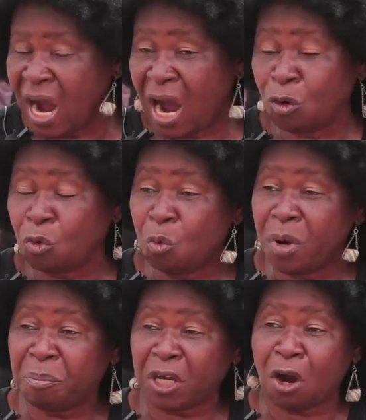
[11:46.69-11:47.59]
How do
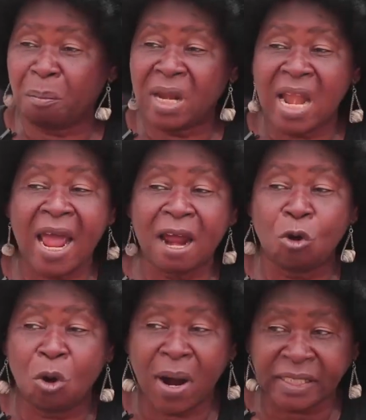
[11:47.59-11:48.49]
we become
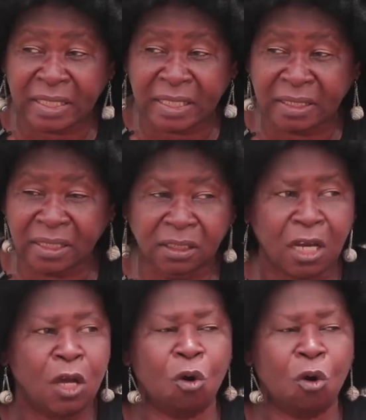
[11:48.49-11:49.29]
lower citizens